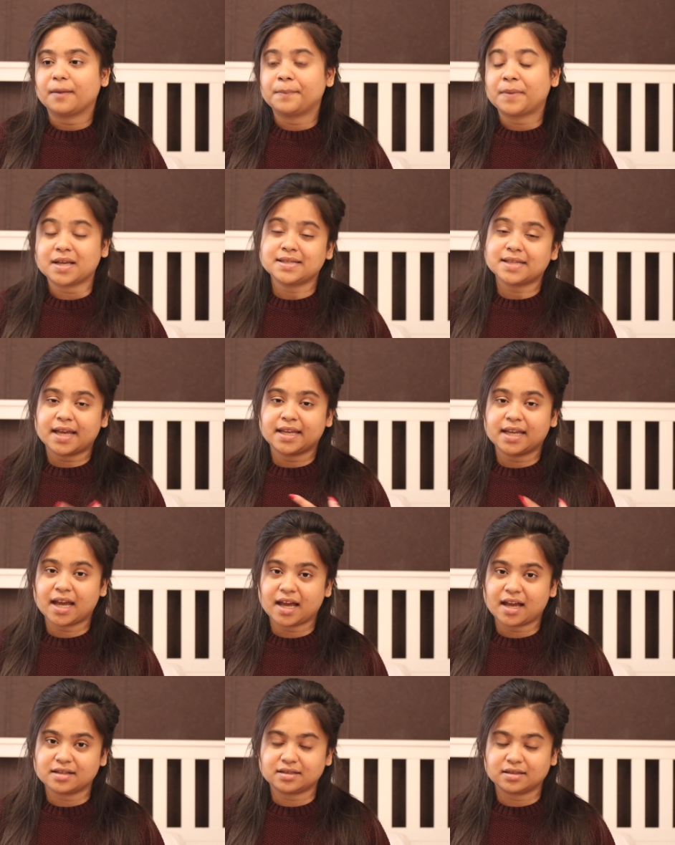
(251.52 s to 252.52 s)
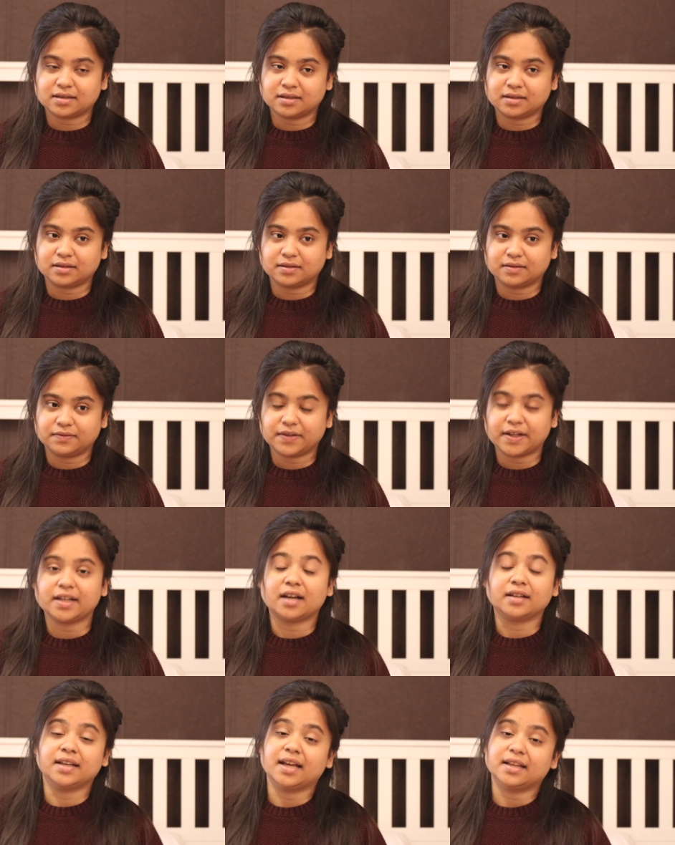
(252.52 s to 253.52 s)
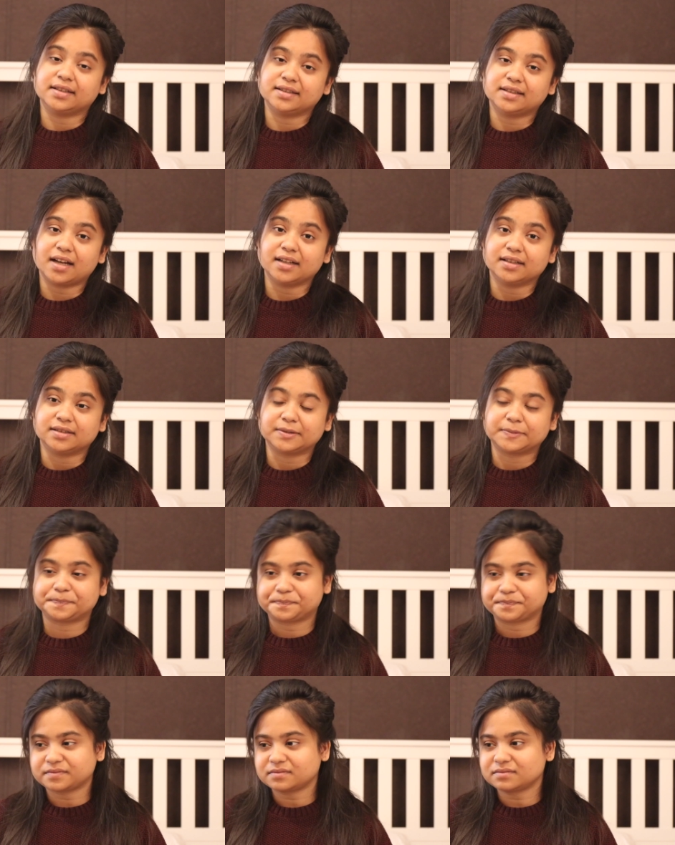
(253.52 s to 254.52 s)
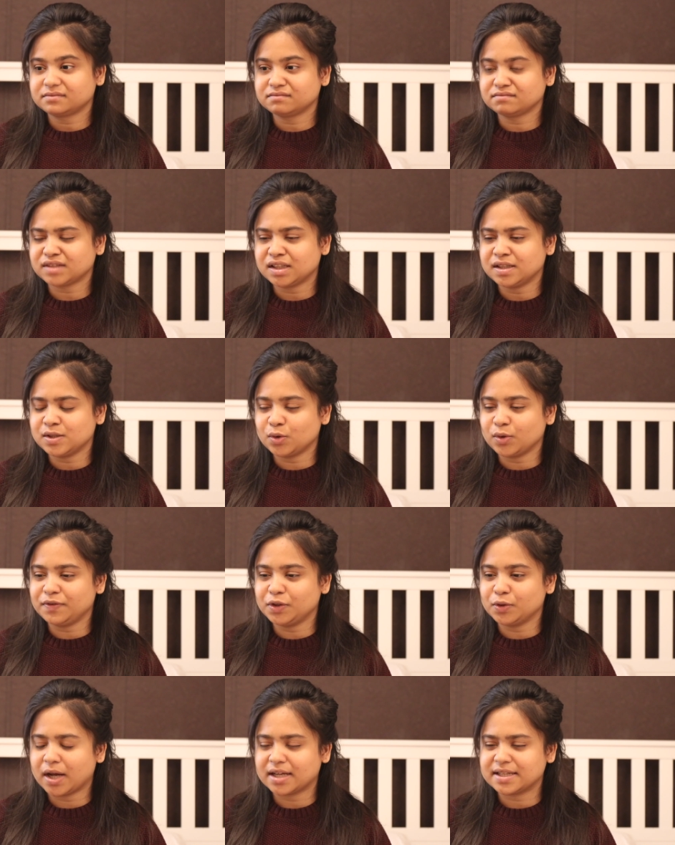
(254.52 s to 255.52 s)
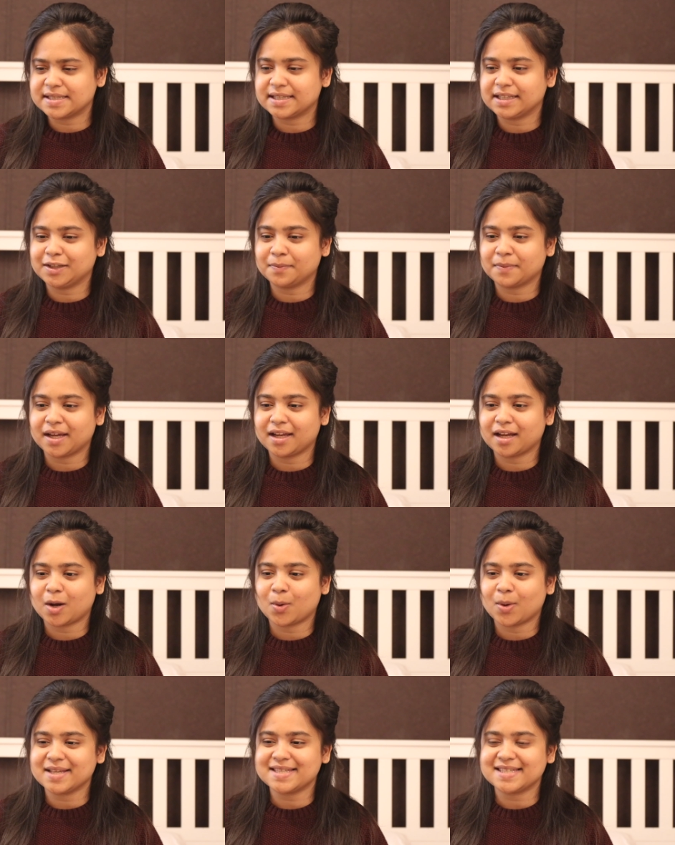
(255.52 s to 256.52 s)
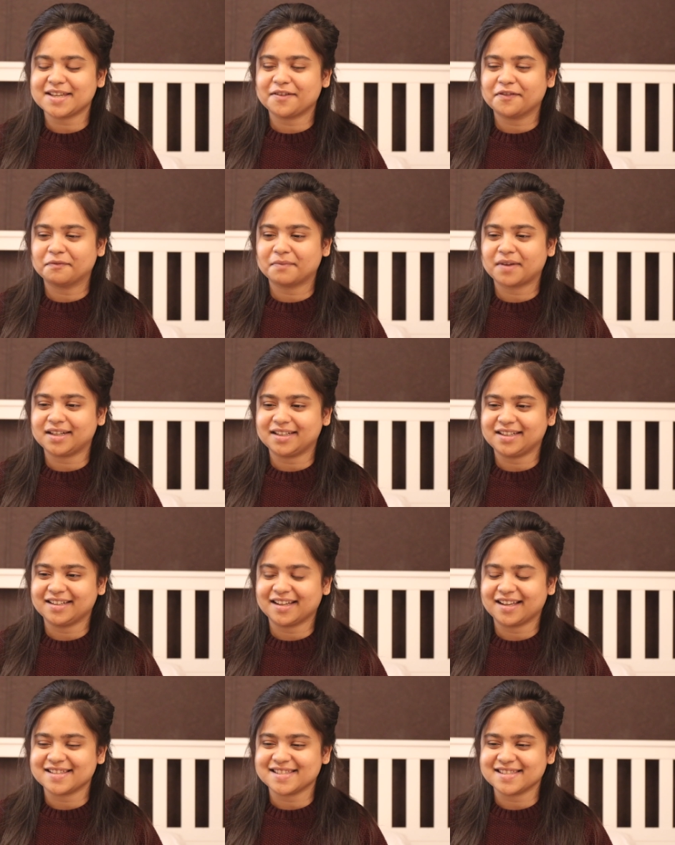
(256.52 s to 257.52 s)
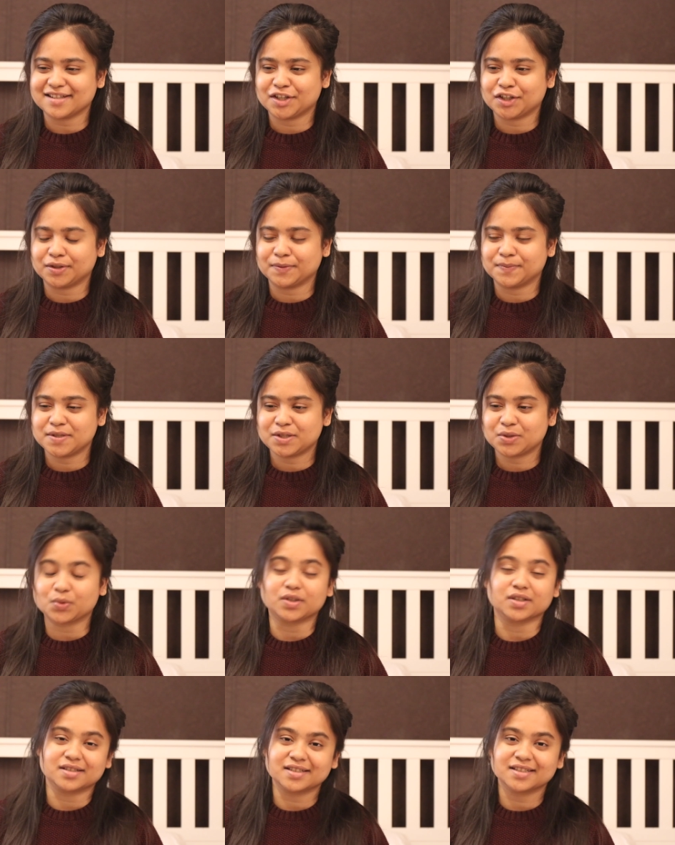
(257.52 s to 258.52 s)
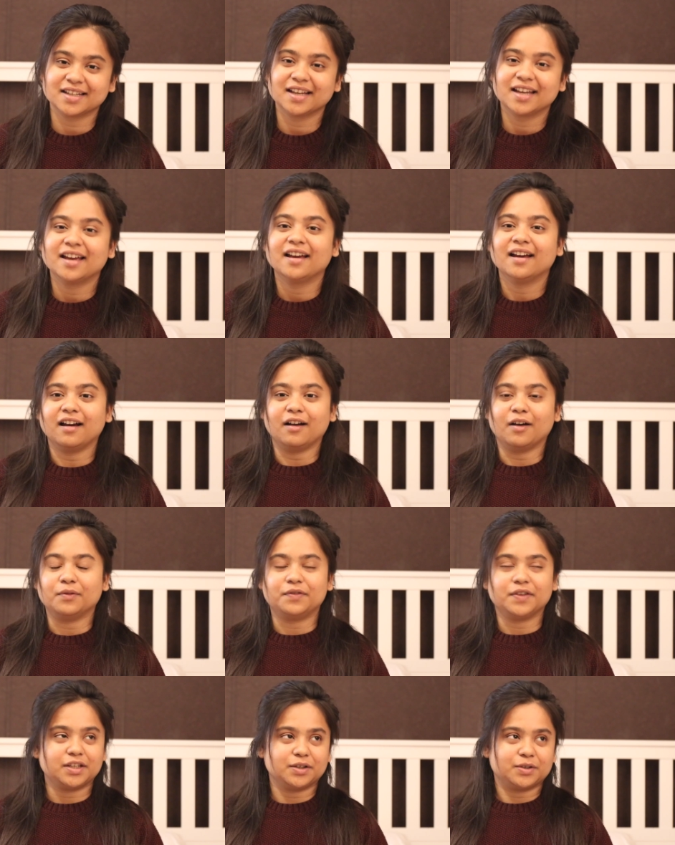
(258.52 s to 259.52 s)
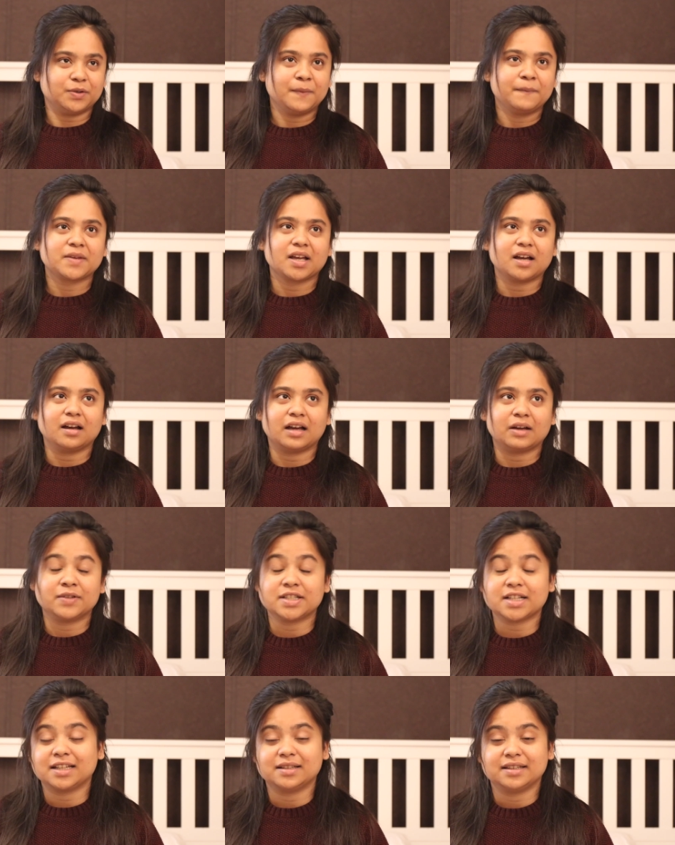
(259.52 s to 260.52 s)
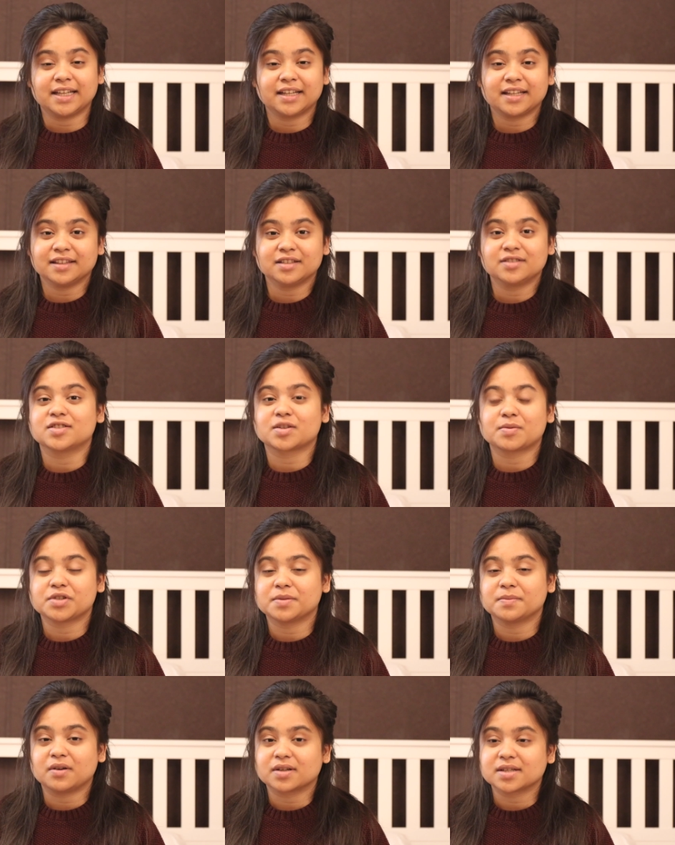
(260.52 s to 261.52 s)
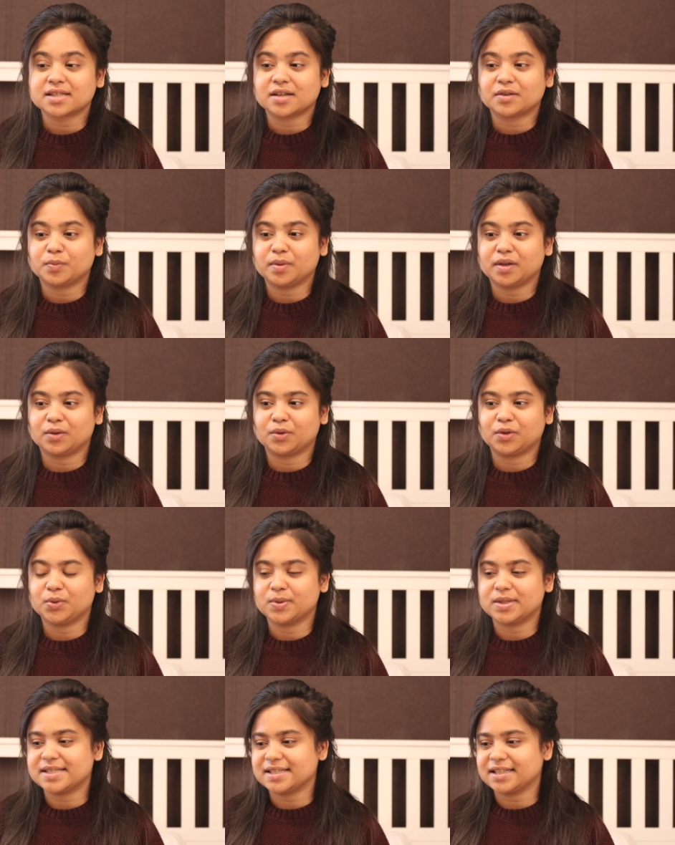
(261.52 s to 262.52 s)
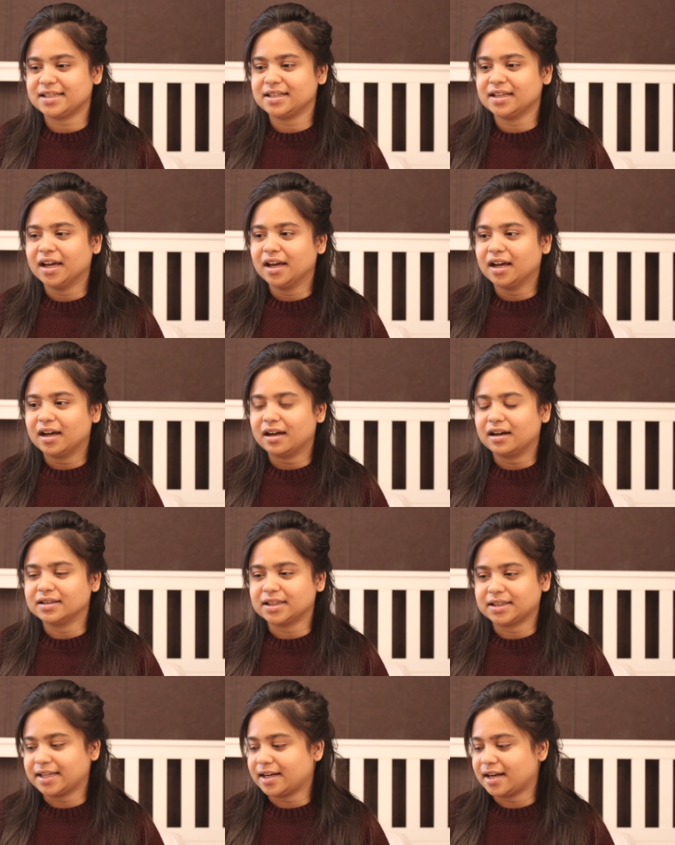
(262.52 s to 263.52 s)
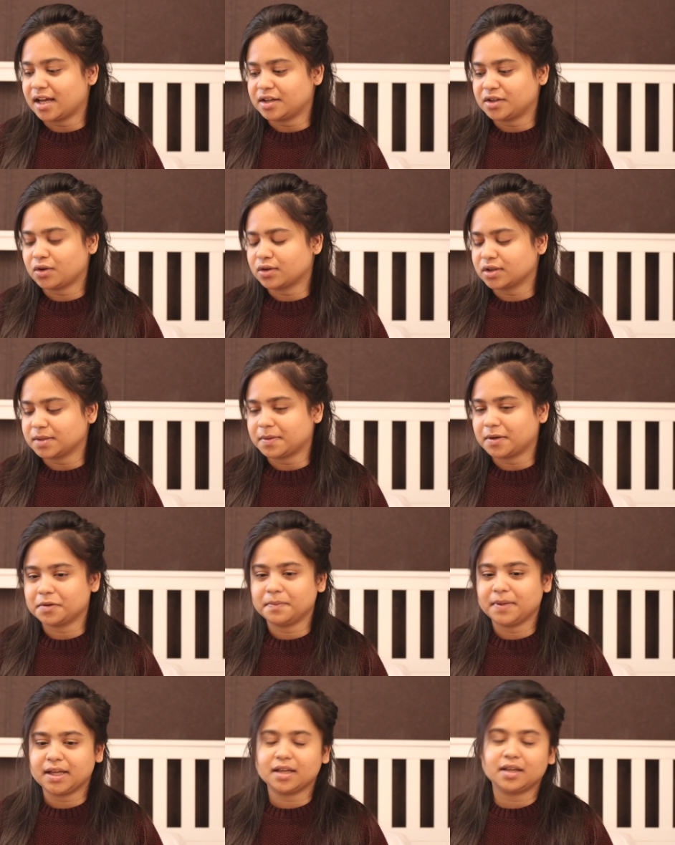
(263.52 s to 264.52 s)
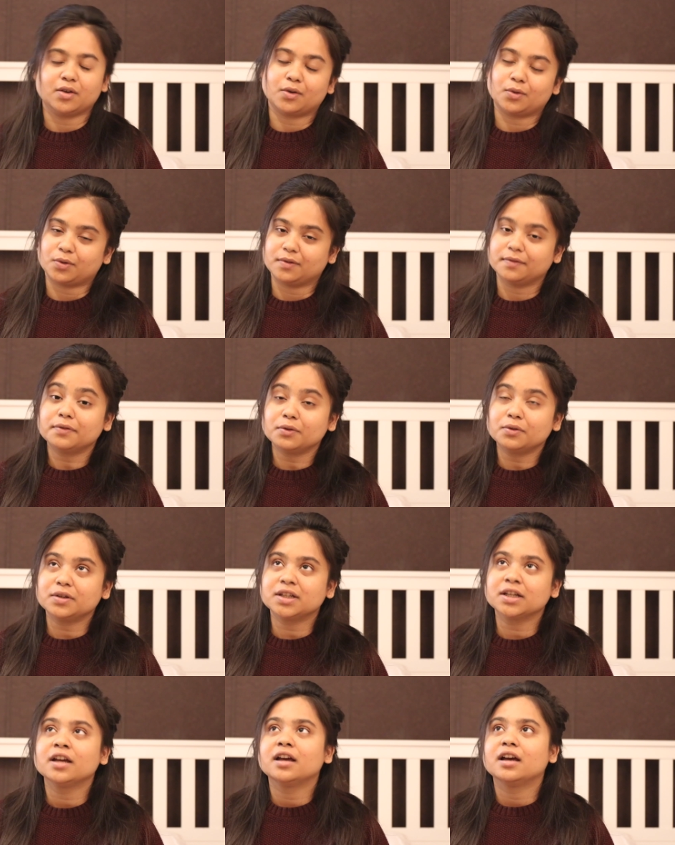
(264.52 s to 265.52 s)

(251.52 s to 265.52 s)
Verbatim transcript: Plus, I had a very unhealthy diet. So if you had seen my how I save money as a student uh, video, uh, which I'll link in the description box down below, you will see uh, that there I had talked about making your own food